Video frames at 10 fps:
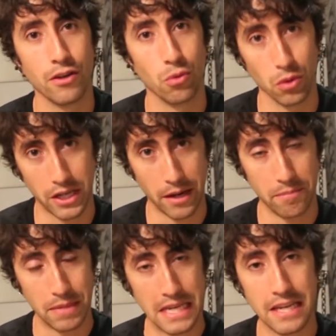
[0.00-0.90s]

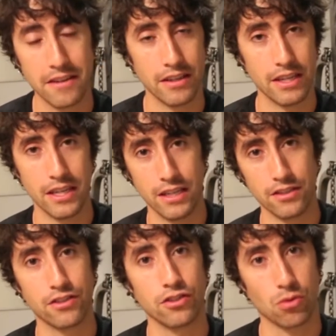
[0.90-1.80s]
Workout B
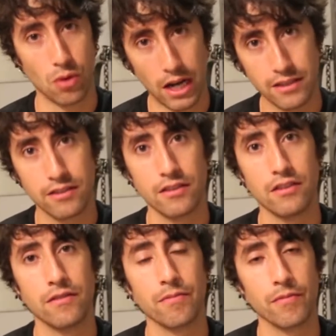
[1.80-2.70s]
is squats,
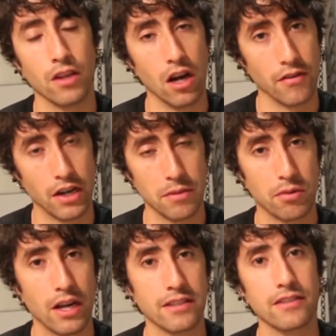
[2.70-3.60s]
overhead
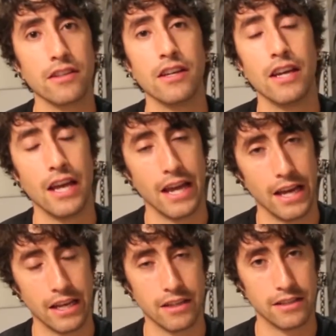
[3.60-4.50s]
press,
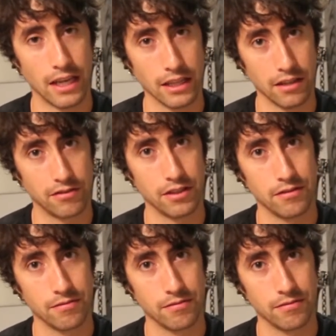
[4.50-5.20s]
and deadlift.